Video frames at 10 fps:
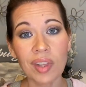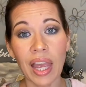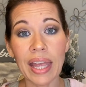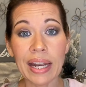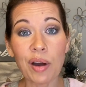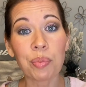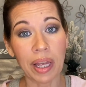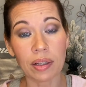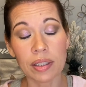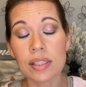And now
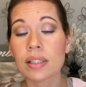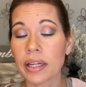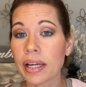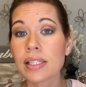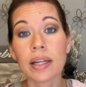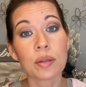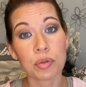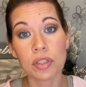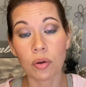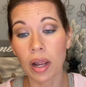palettes. Like I said, the
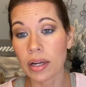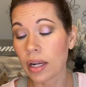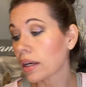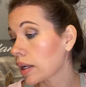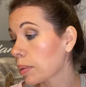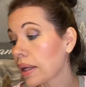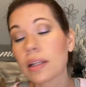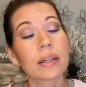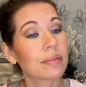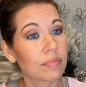Persona Identity
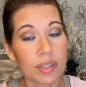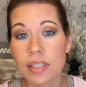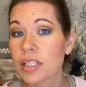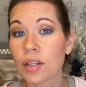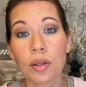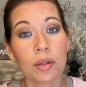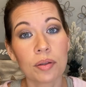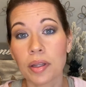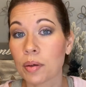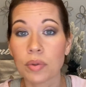palette, still,
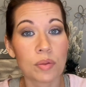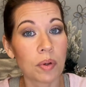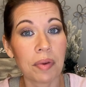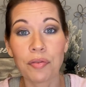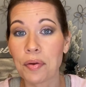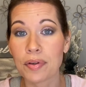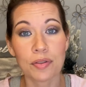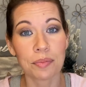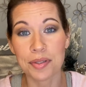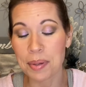it was one of my favorites from
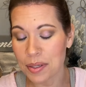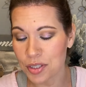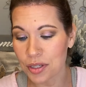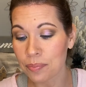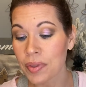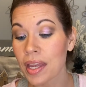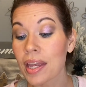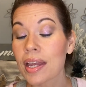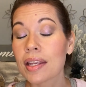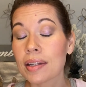this past year.
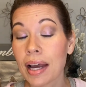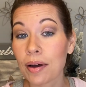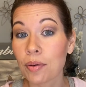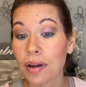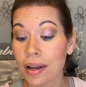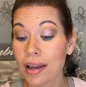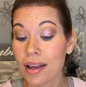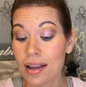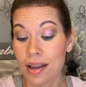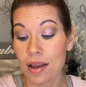Now,
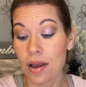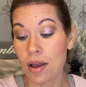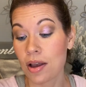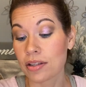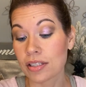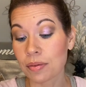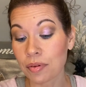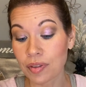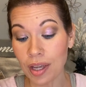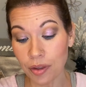some of
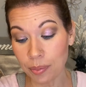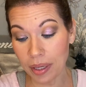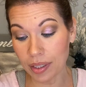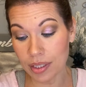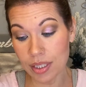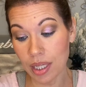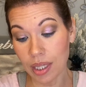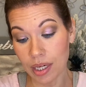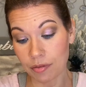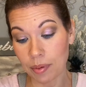the other palettes that
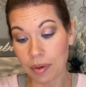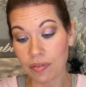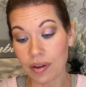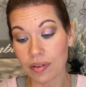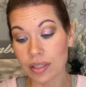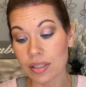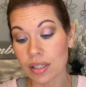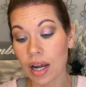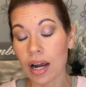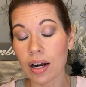have been my favorites
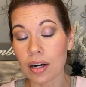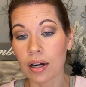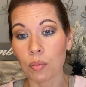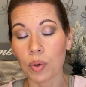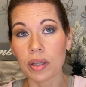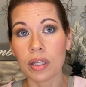are when